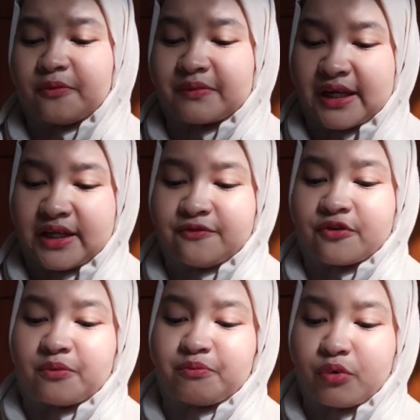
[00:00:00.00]
obtained
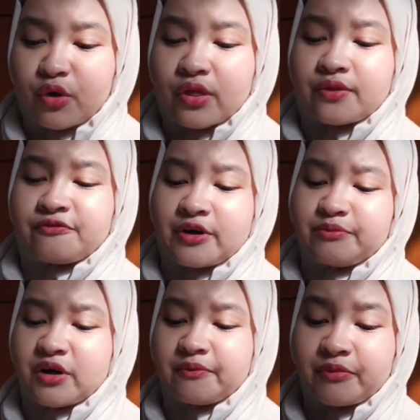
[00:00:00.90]
from both
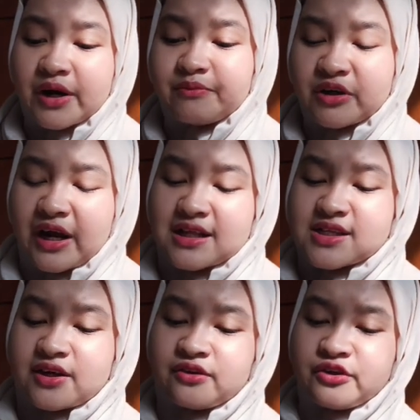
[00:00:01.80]
primary and
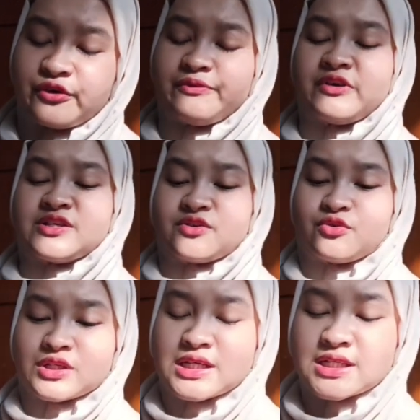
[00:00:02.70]
secondary
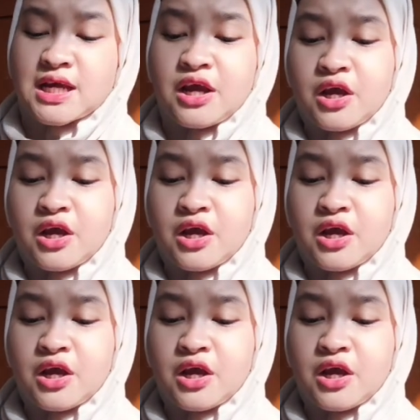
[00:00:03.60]
resources,